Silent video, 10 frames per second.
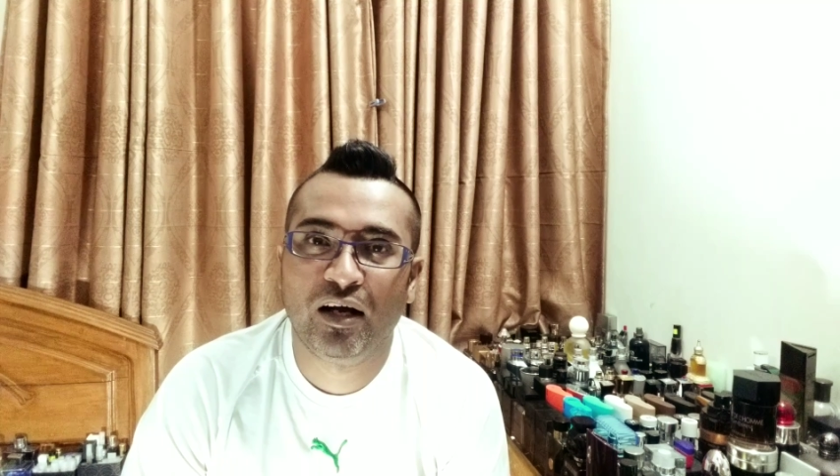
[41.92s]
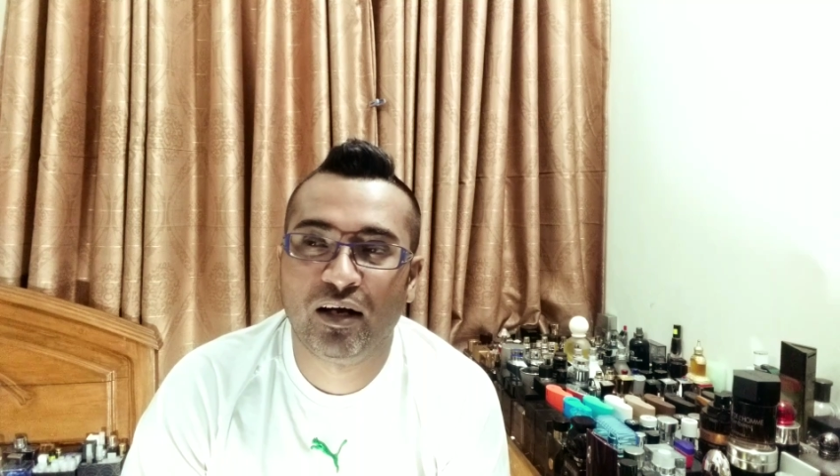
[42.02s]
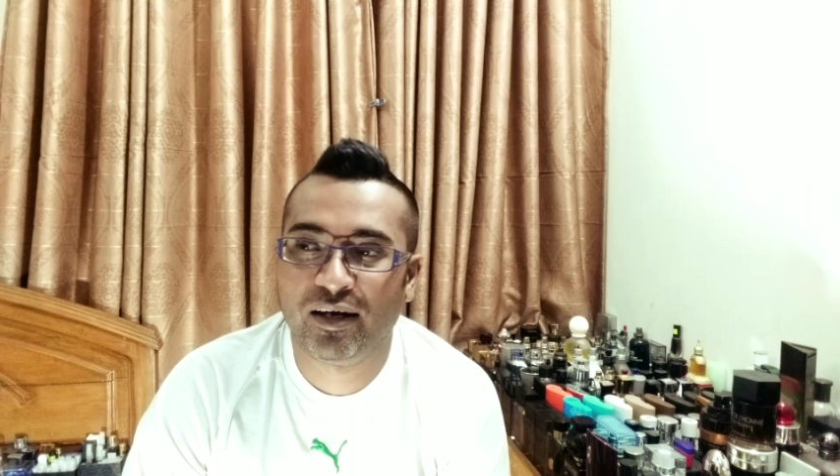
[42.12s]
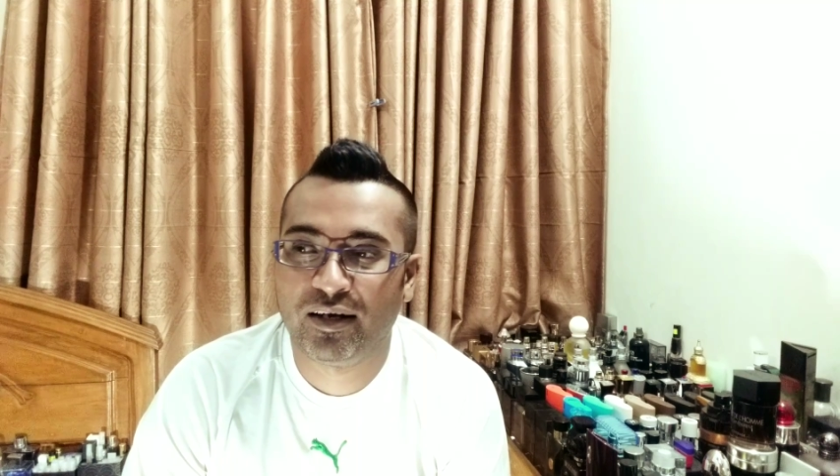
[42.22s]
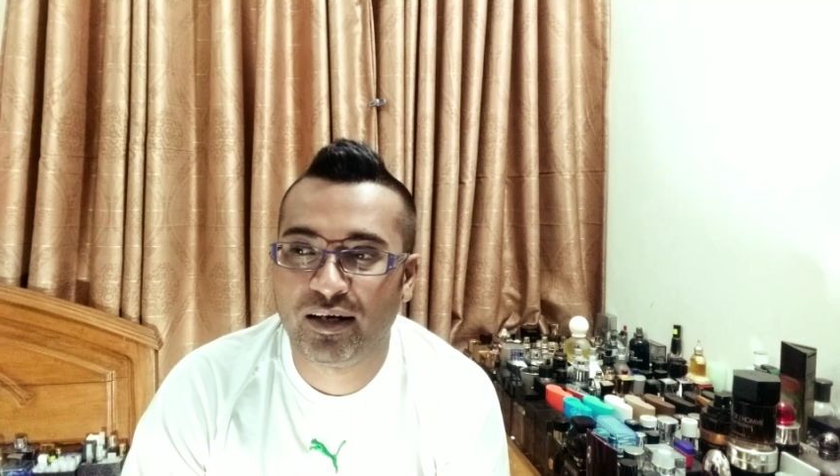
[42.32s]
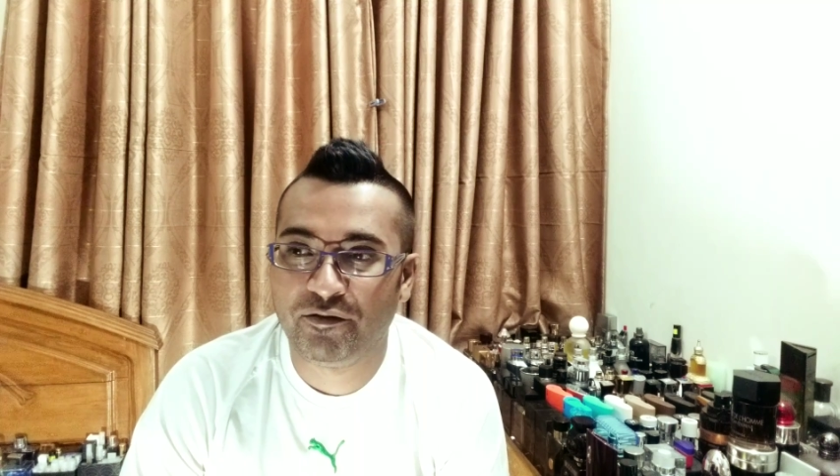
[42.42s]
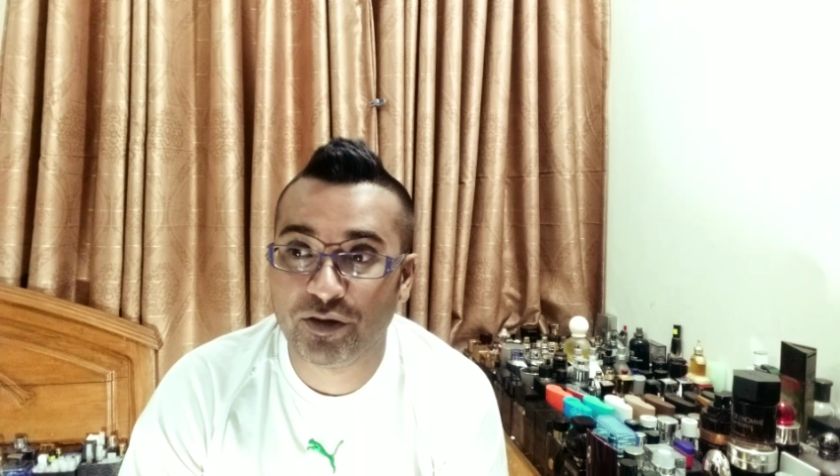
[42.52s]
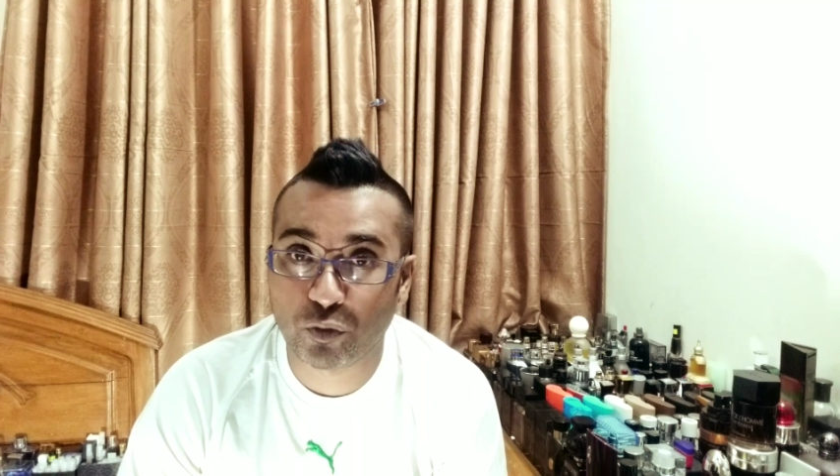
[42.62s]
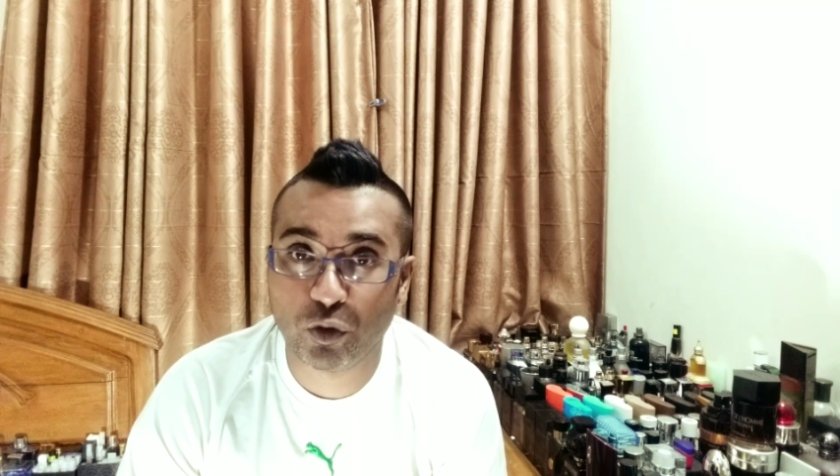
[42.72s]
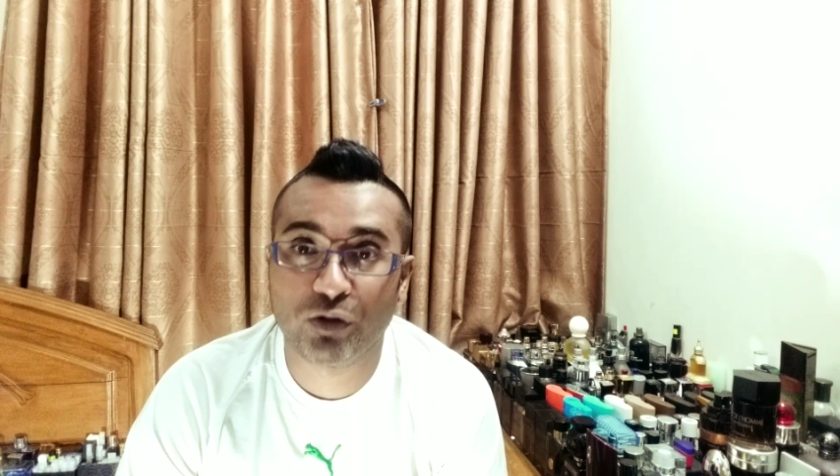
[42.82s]
and if
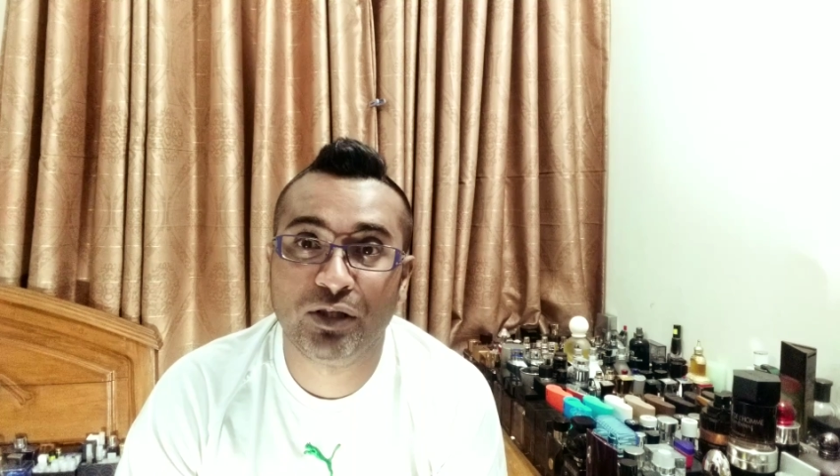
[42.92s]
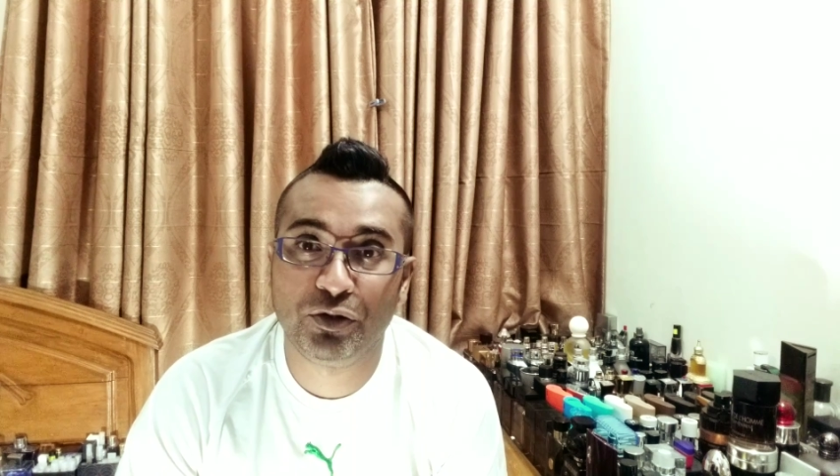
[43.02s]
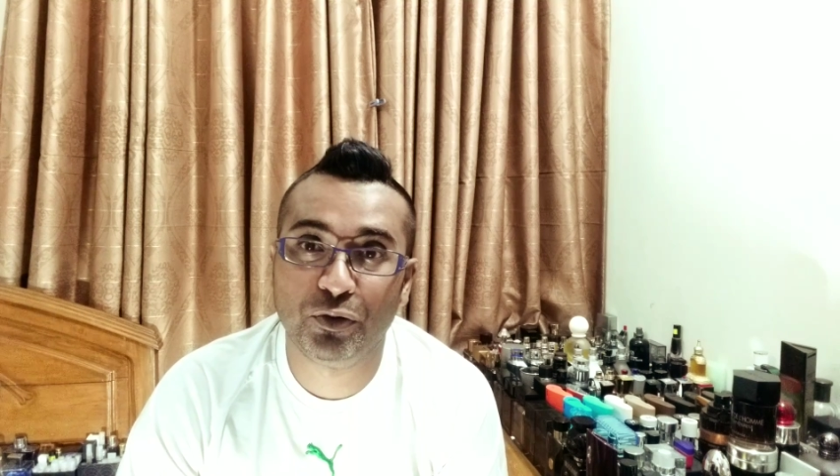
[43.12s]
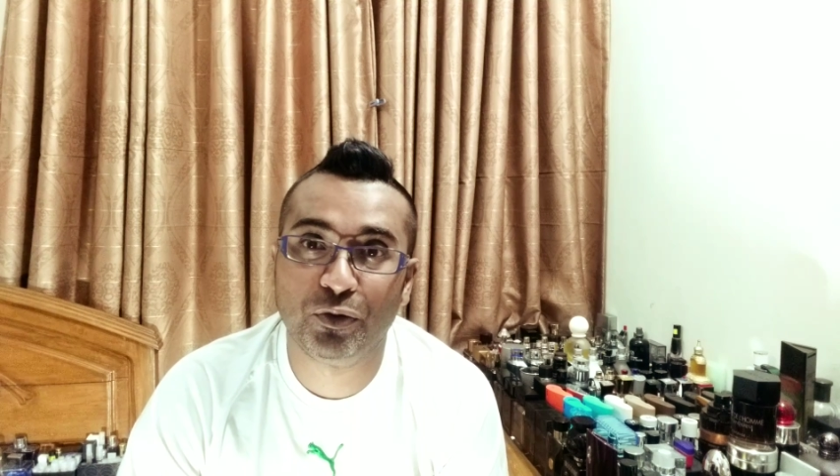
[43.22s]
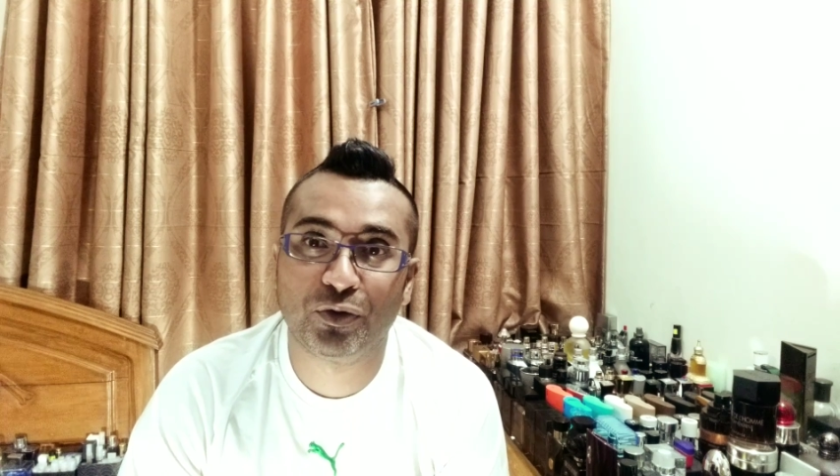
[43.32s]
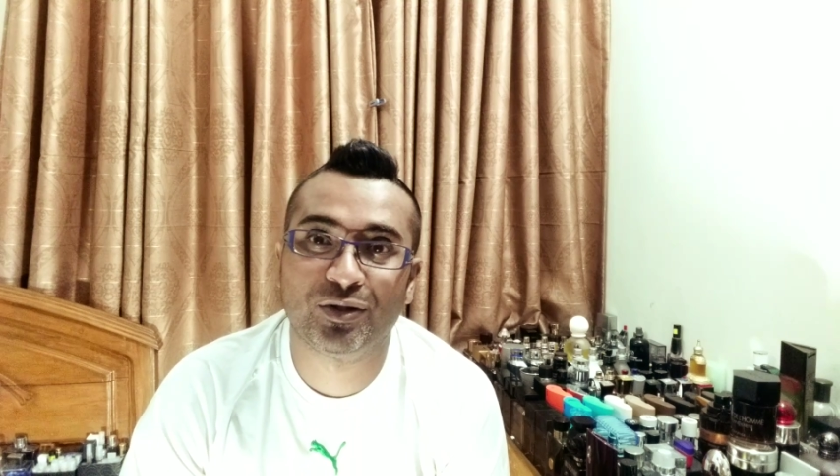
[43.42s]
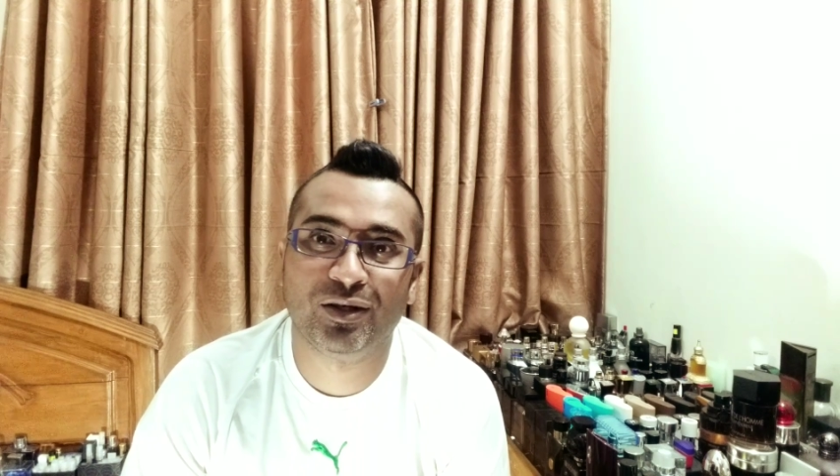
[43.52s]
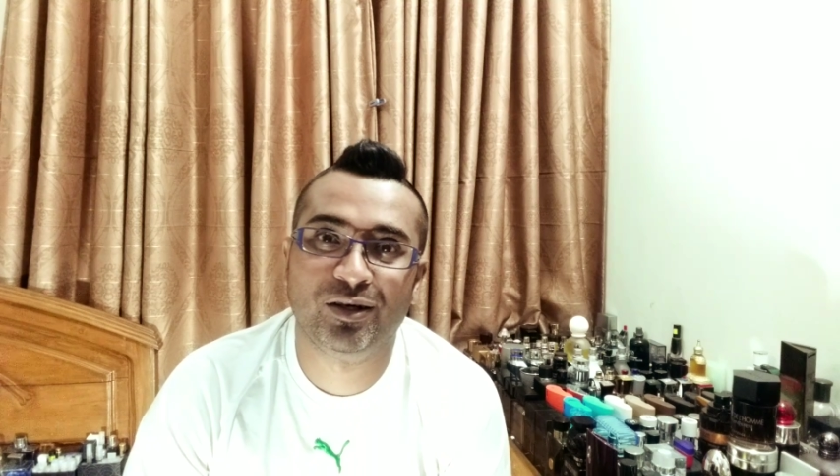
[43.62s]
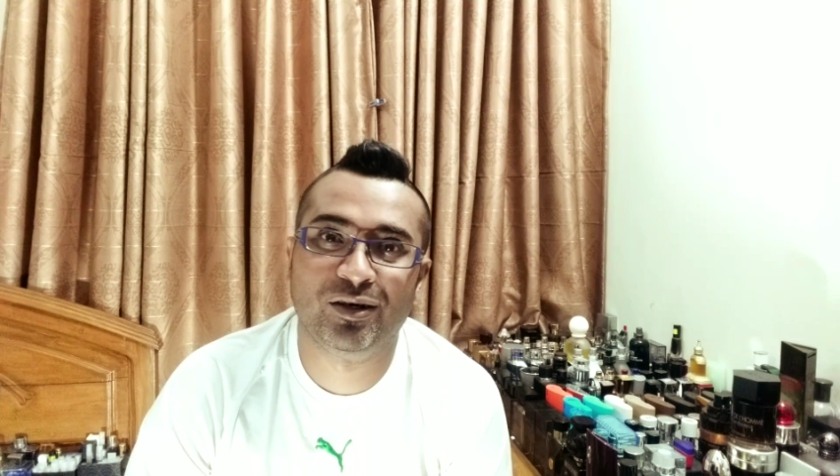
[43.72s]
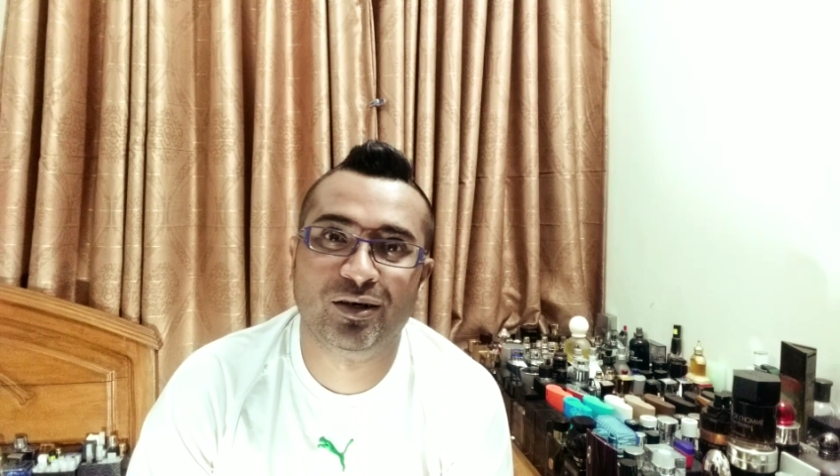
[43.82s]
it's worth the juice,
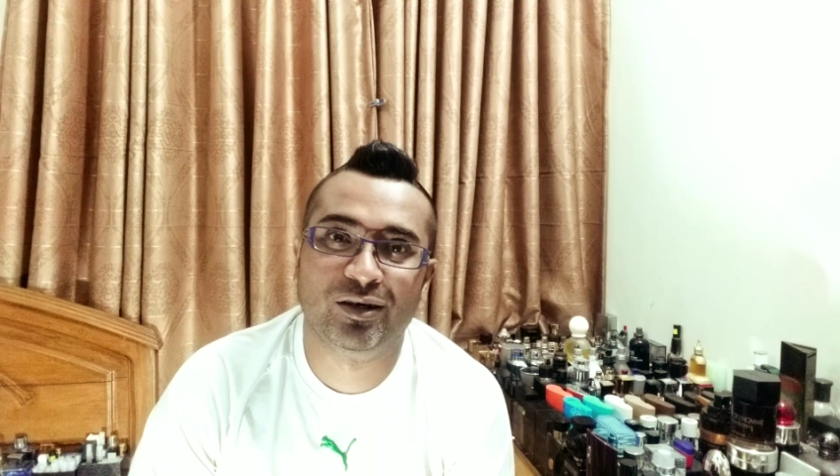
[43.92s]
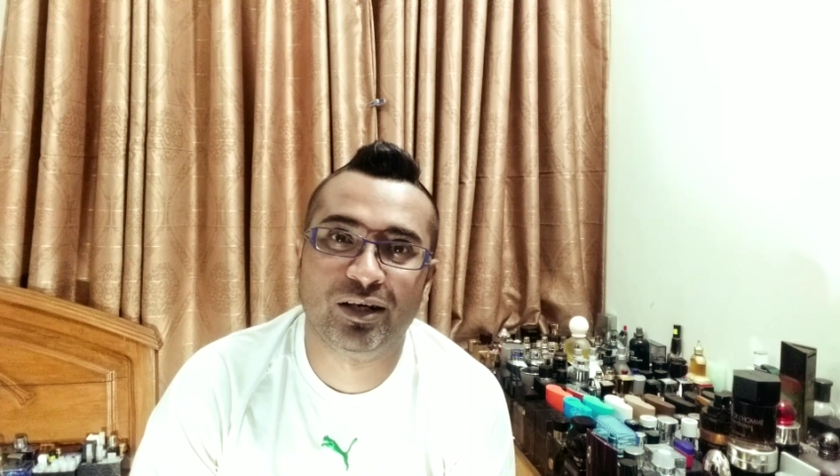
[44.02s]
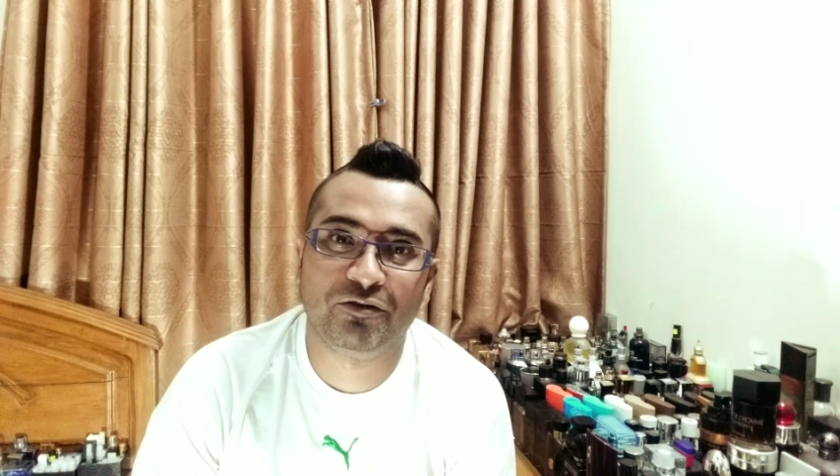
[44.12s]
uh,